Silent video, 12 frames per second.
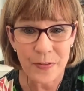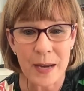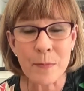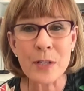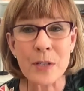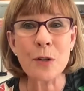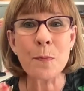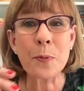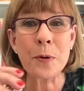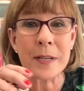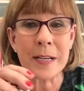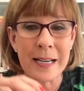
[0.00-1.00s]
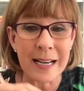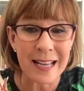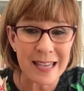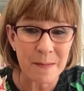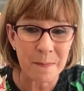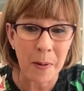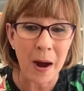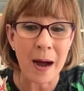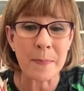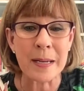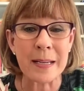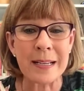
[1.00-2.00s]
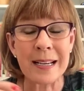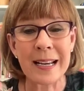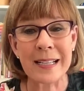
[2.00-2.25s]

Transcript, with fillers: Then when you put it in the bobbin,